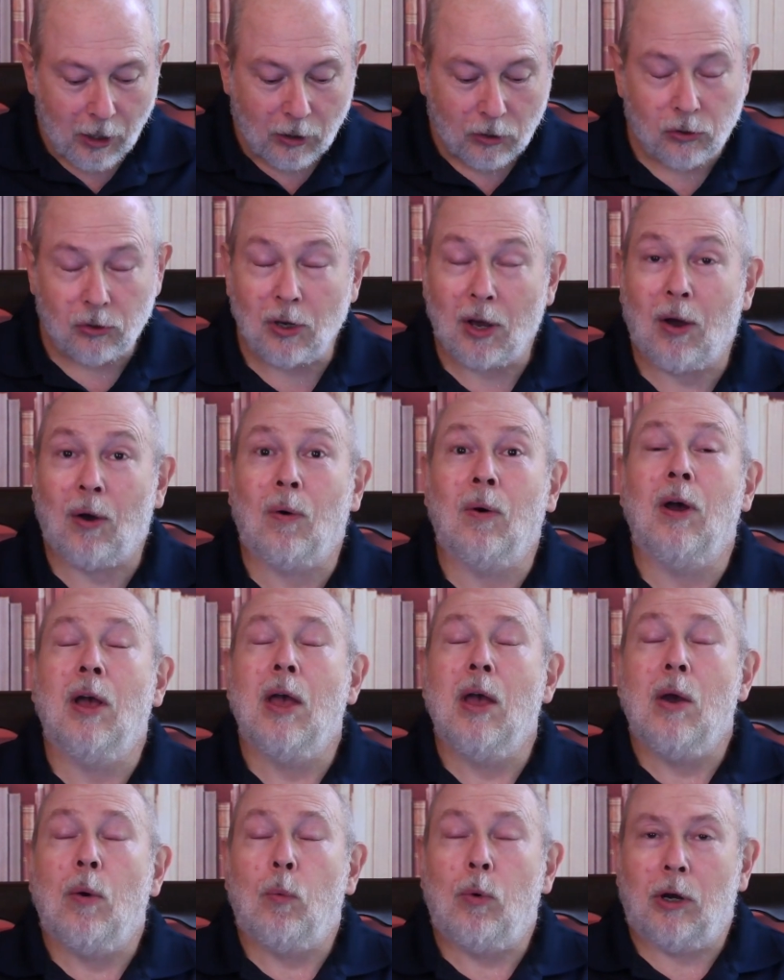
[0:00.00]
So,
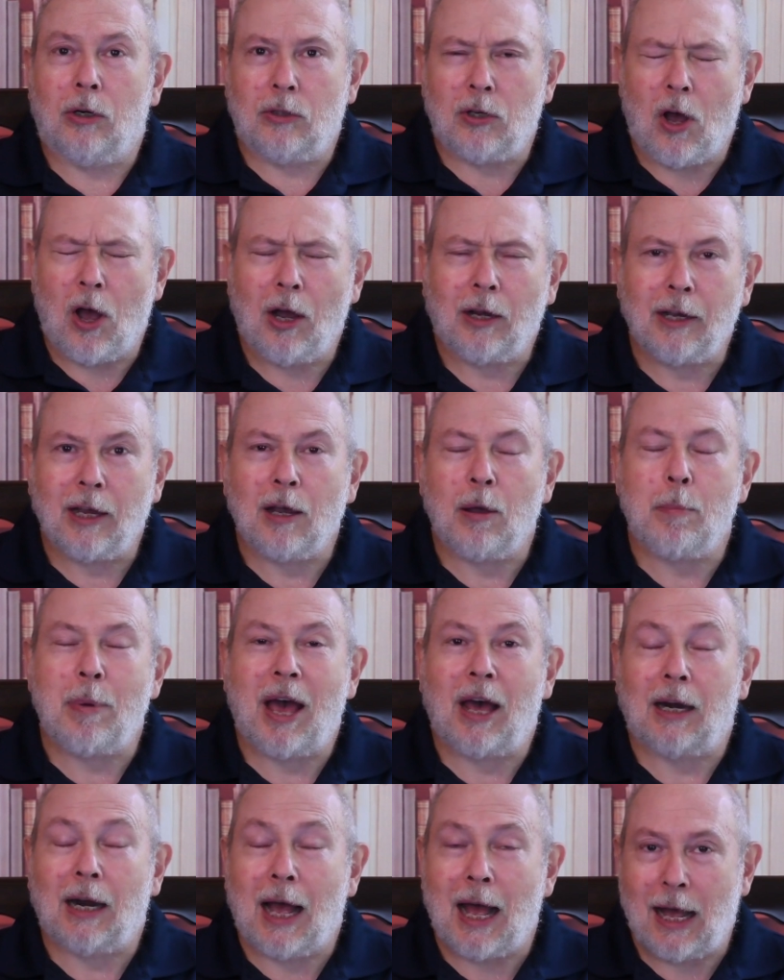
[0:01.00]
we're talking
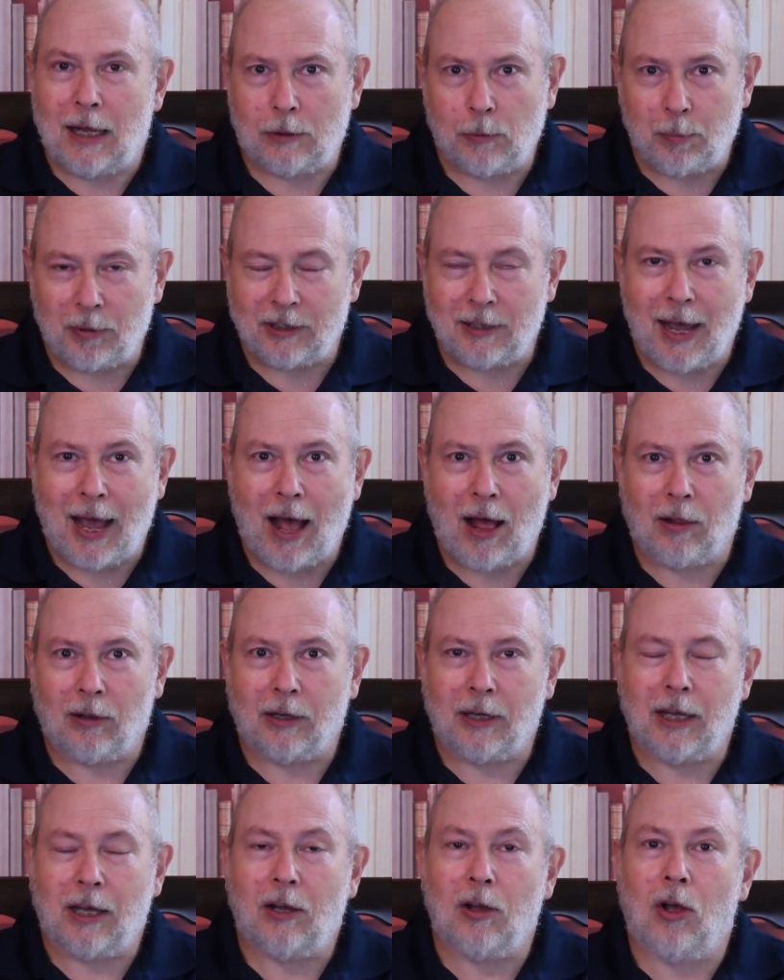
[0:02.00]
about a
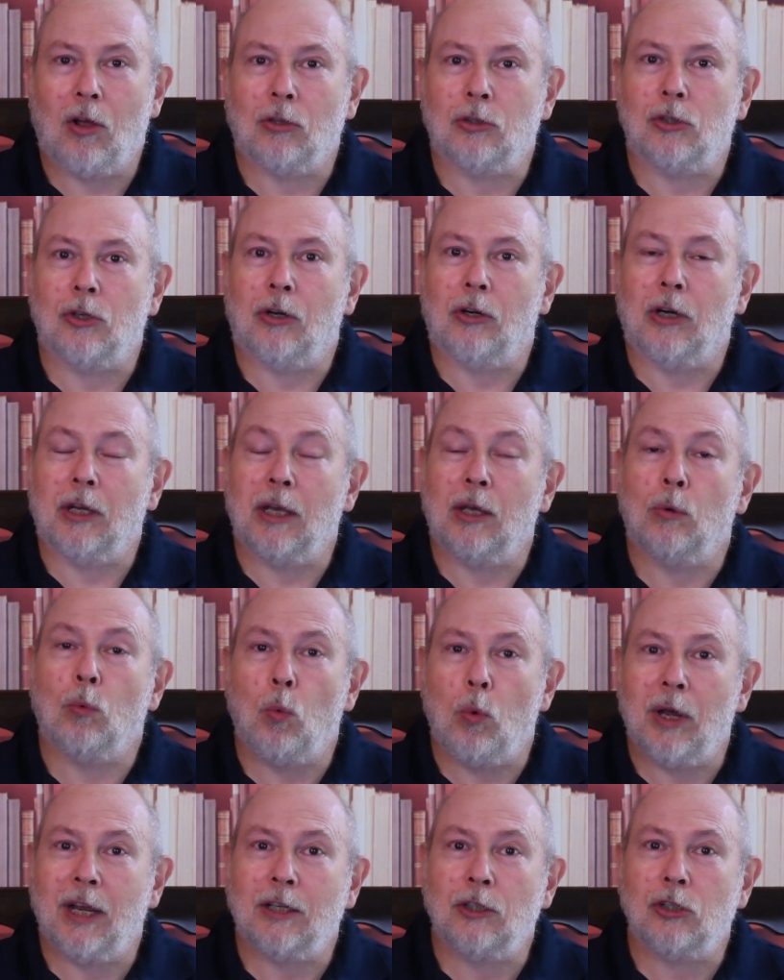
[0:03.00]
hospitality culture
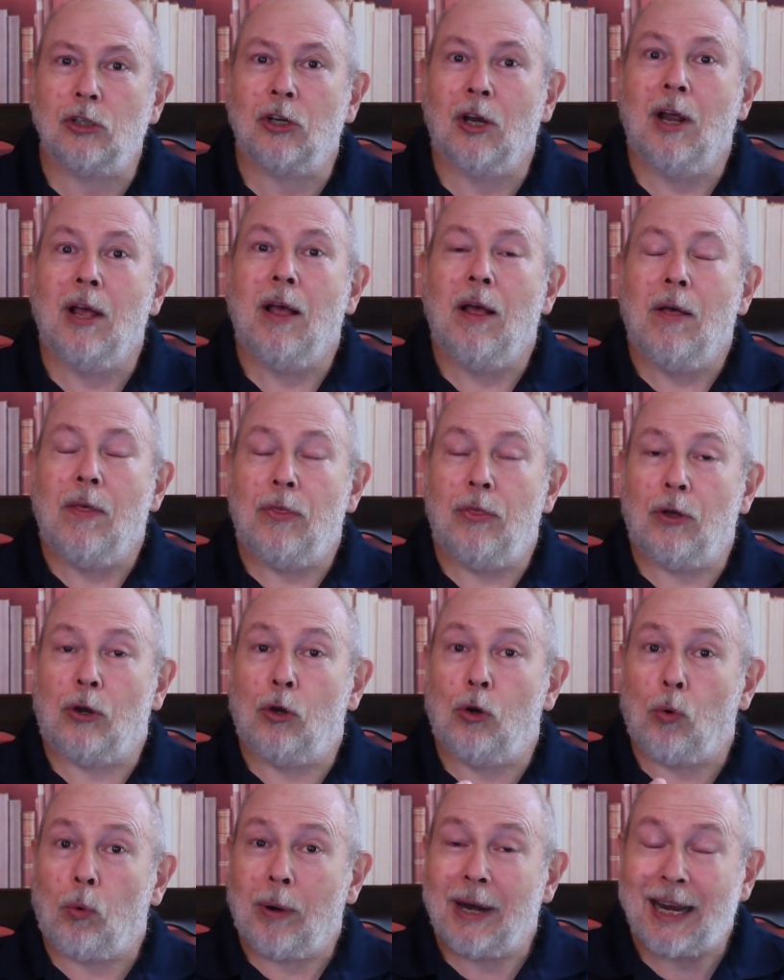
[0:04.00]
in which the
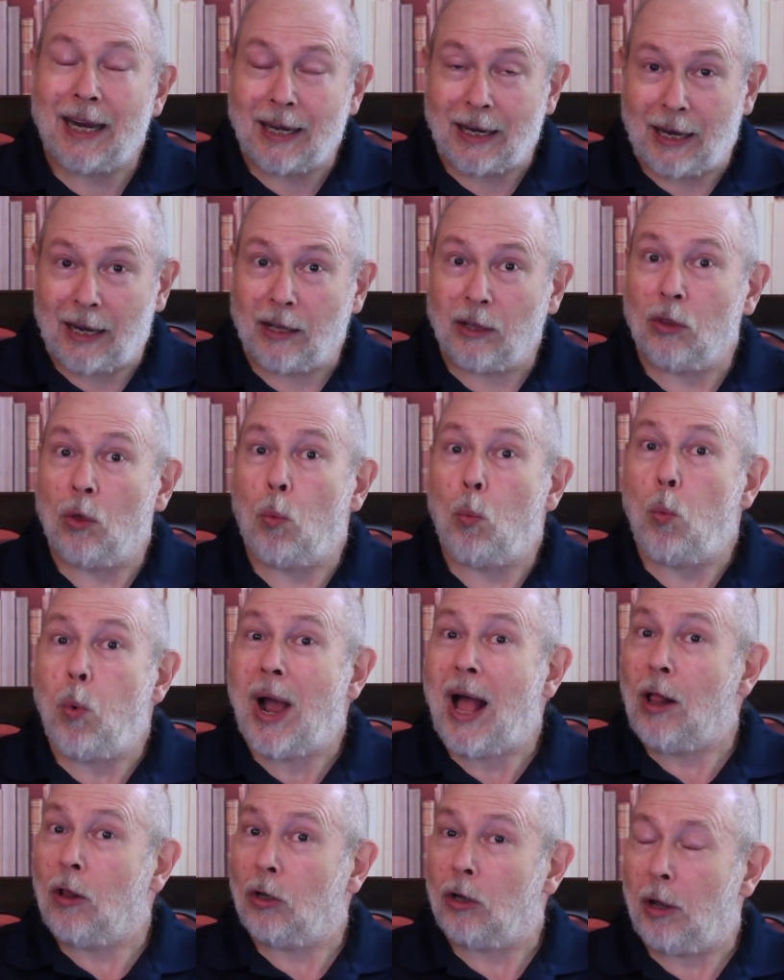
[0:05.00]
greeting, the
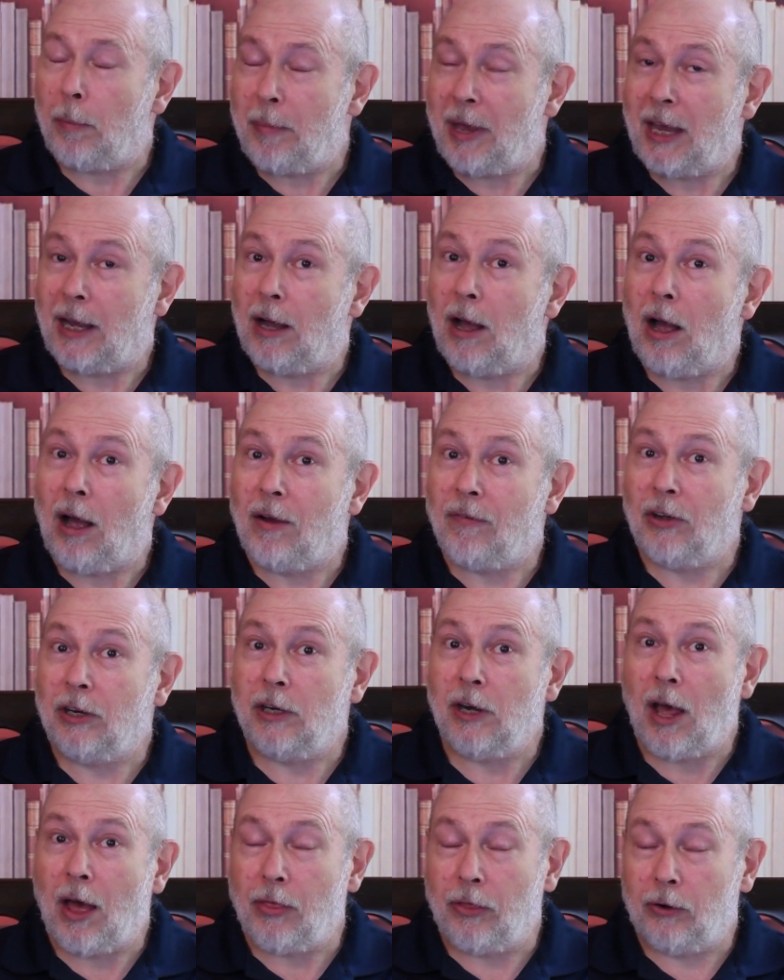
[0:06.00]
welcoming of
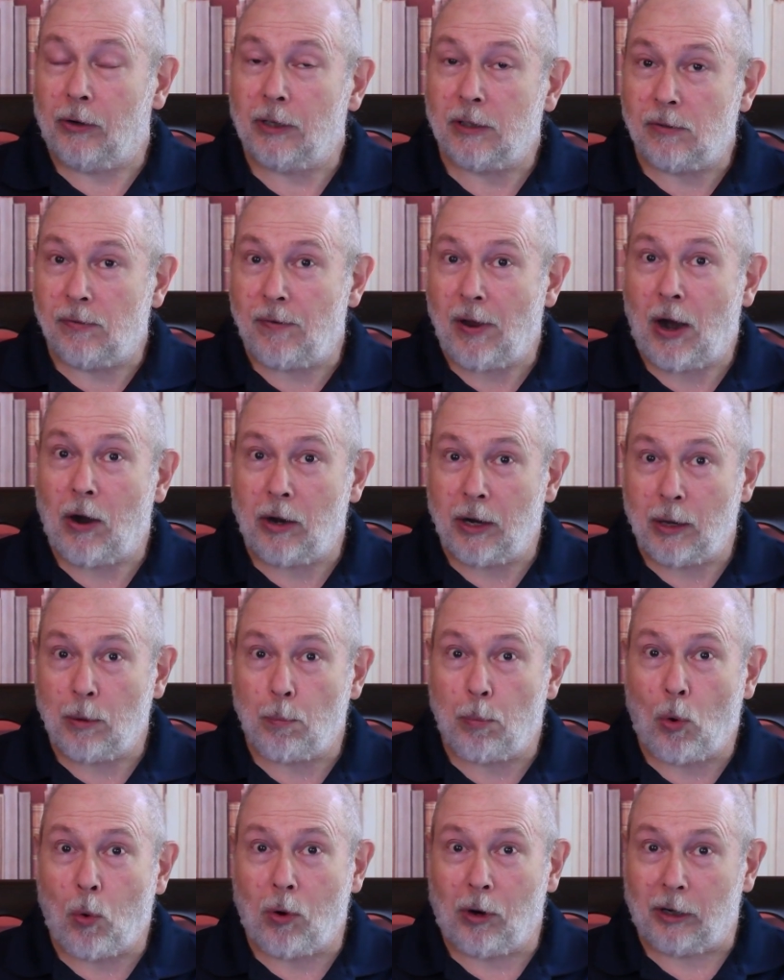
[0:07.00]
another is very
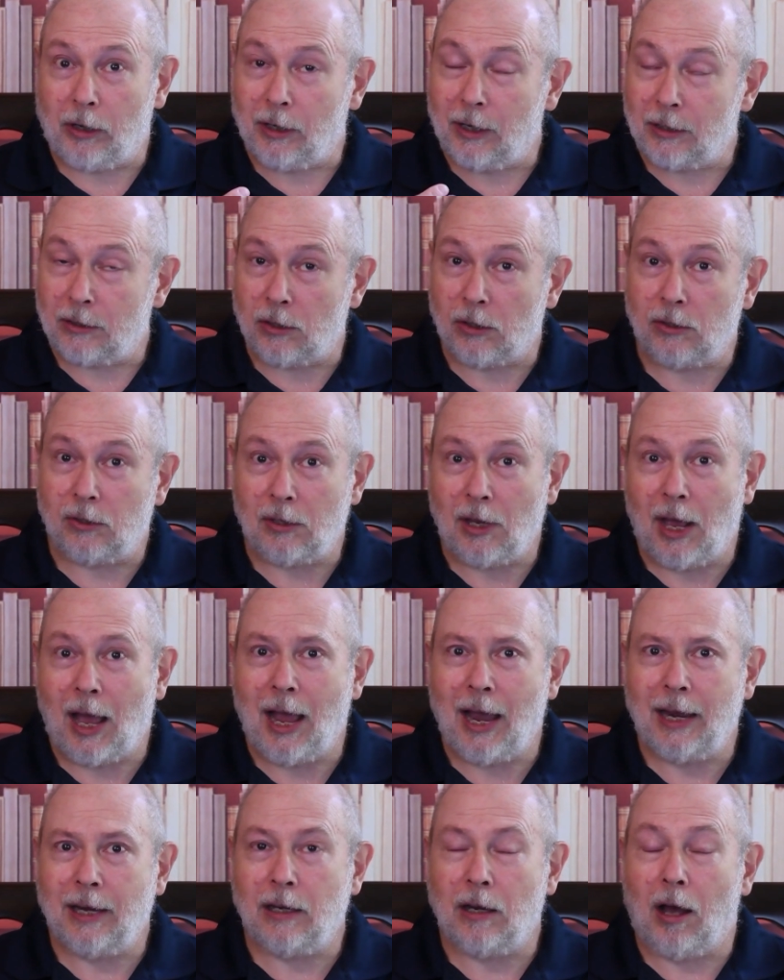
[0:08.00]
important. It's a
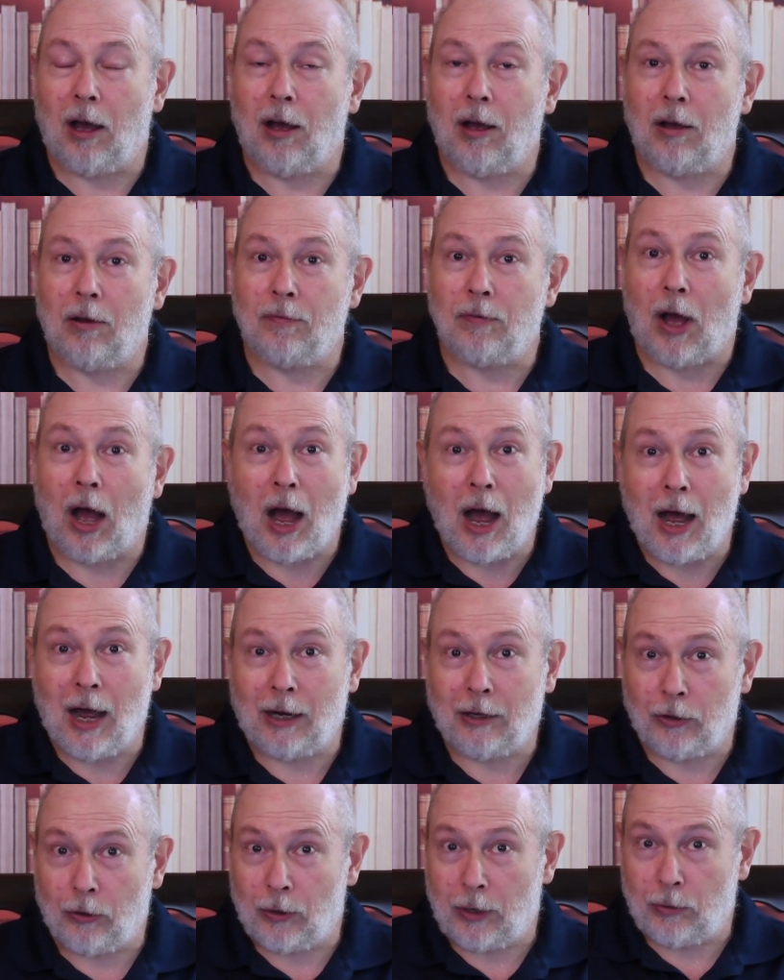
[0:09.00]
sign of
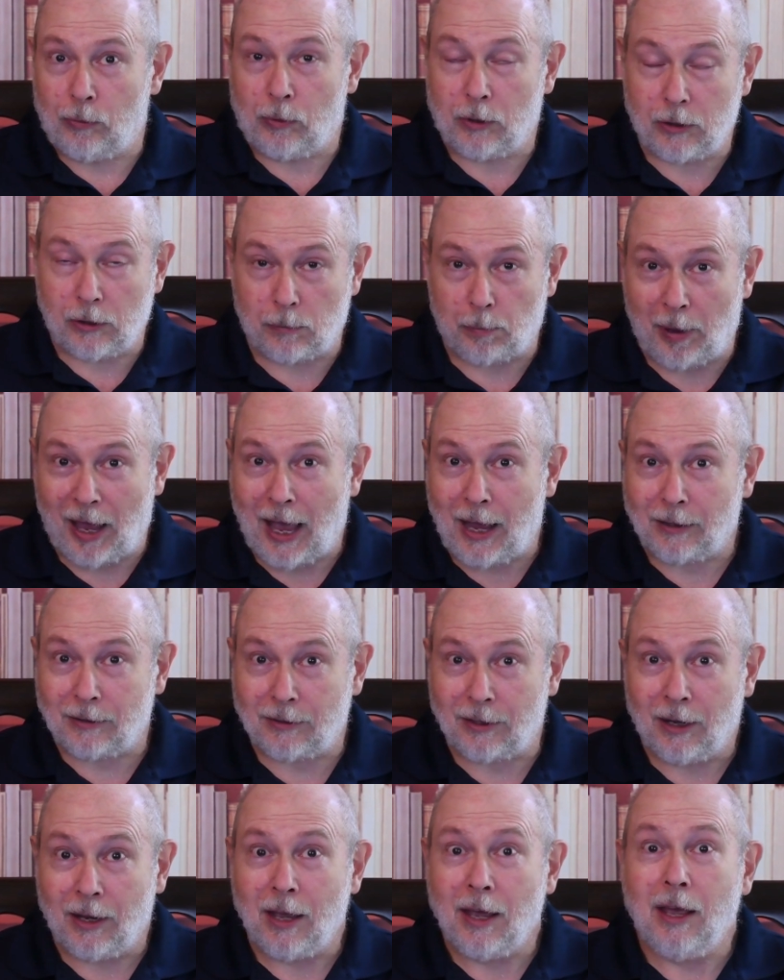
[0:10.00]
honor and respect